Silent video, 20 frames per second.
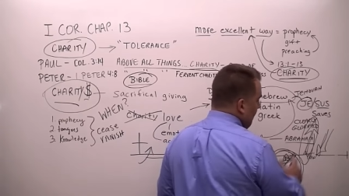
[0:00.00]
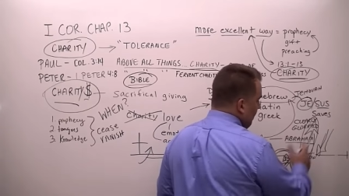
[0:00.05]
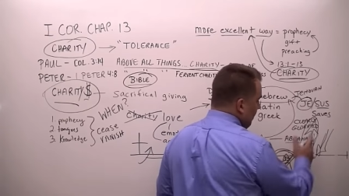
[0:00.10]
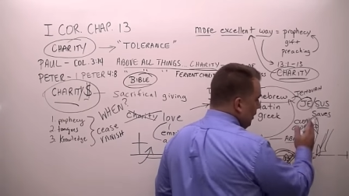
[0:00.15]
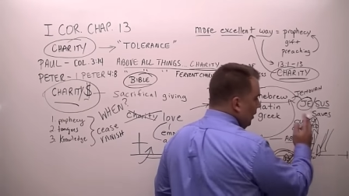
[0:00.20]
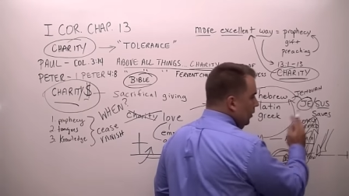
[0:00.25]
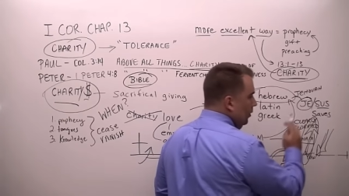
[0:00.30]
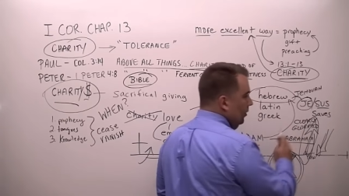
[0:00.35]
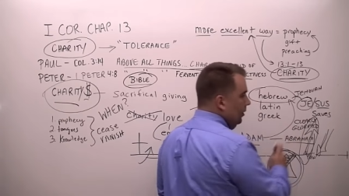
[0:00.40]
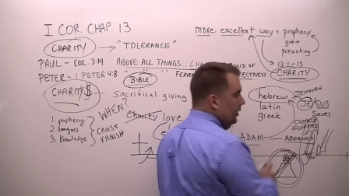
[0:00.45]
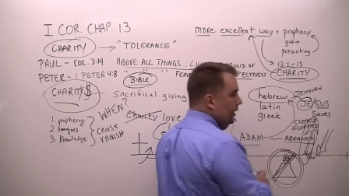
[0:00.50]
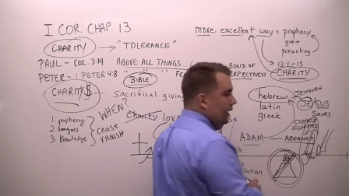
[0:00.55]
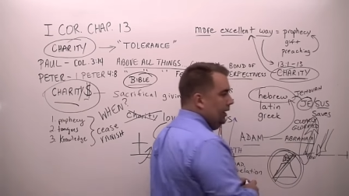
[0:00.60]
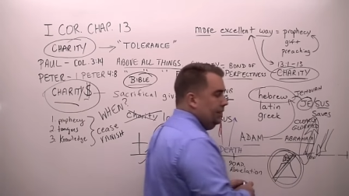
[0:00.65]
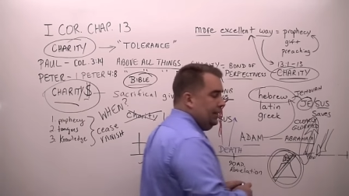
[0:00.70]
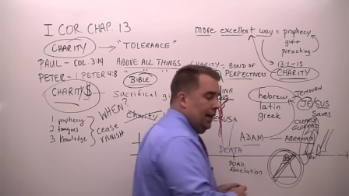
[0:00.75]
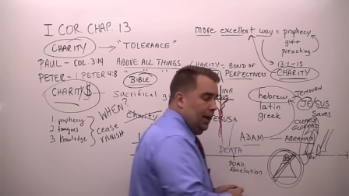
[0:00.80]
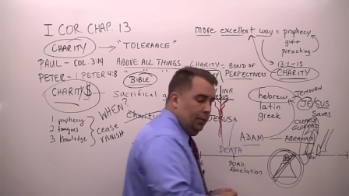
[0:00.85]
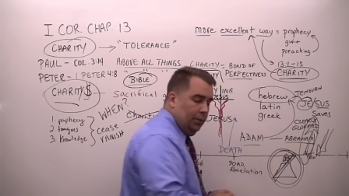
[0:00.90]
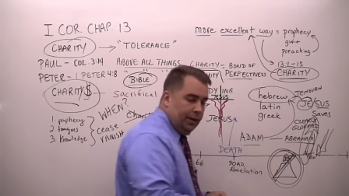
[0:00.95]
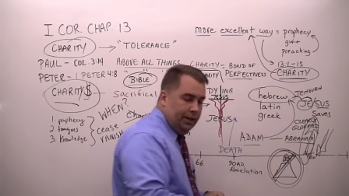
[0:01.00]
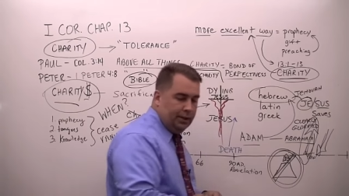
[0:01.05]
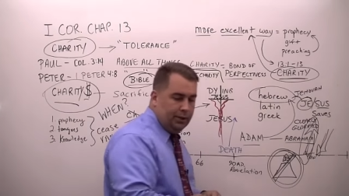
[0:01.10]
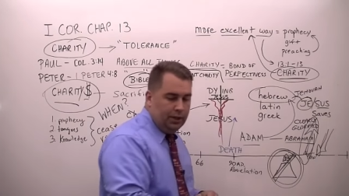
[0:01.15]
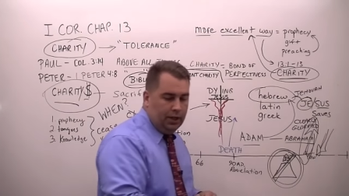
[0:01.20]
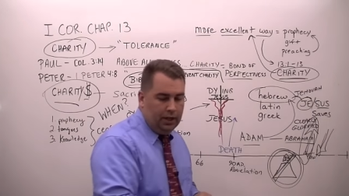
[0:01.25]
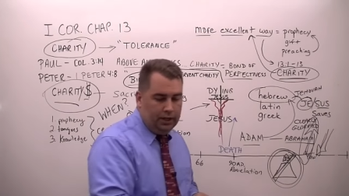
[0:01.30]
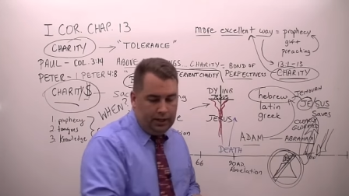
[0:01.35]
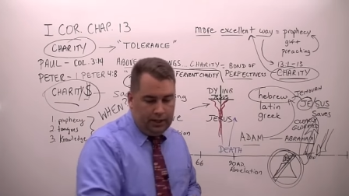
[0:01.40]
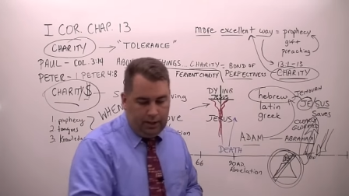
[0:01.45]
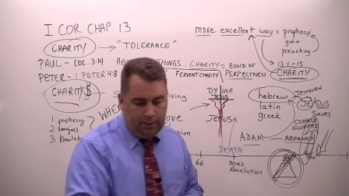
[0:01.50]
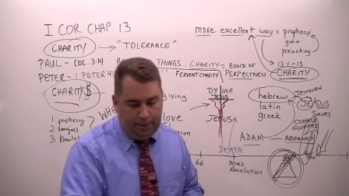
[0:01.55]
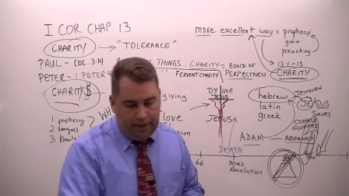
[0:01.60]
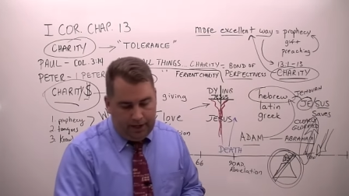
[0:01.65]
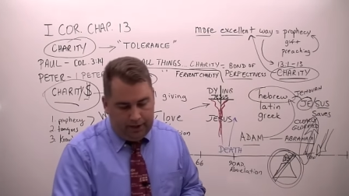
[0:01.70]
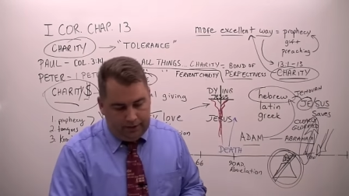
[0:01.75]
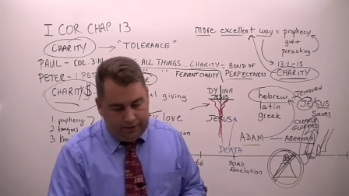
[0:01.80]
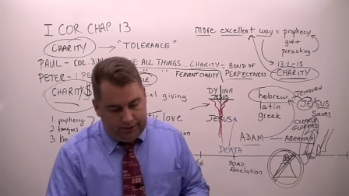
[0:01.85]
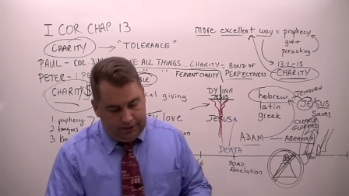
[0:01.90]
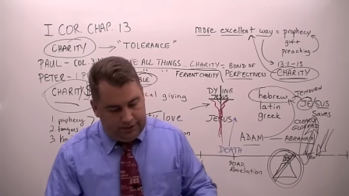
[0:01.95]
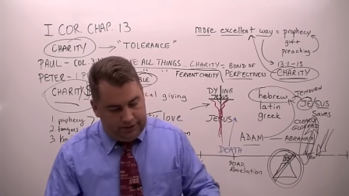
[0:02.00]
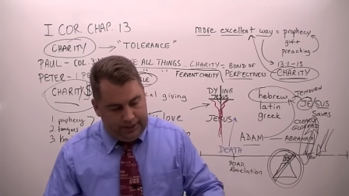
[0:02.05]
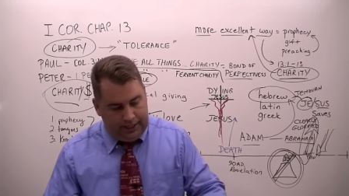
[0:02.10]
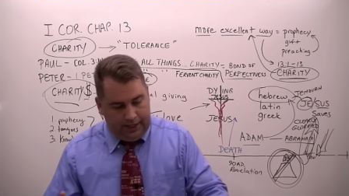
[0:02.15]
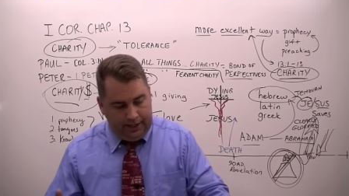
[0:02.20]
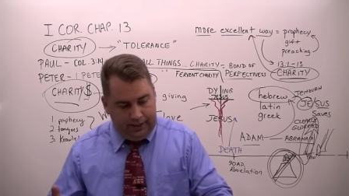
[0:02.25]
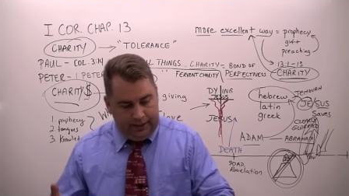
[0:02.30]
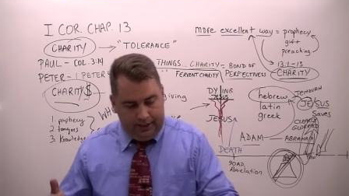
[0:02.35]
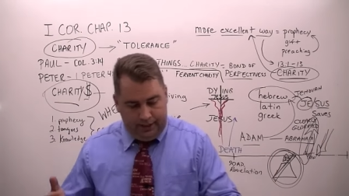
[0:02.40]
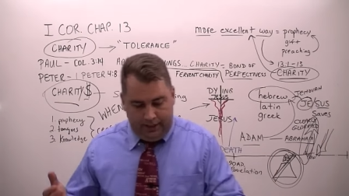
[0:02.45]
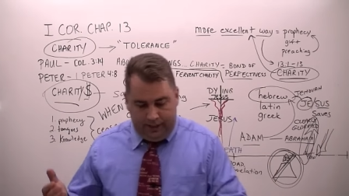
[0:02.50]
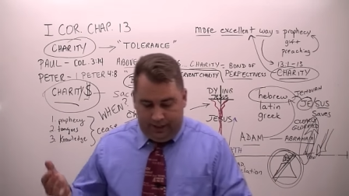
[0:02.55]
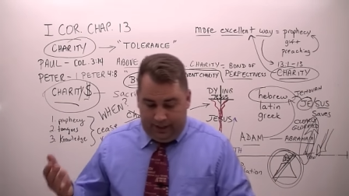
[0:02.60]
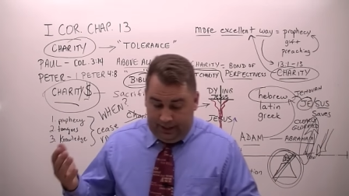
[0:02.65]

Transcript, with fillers: So, is that what he's talking about? Does that,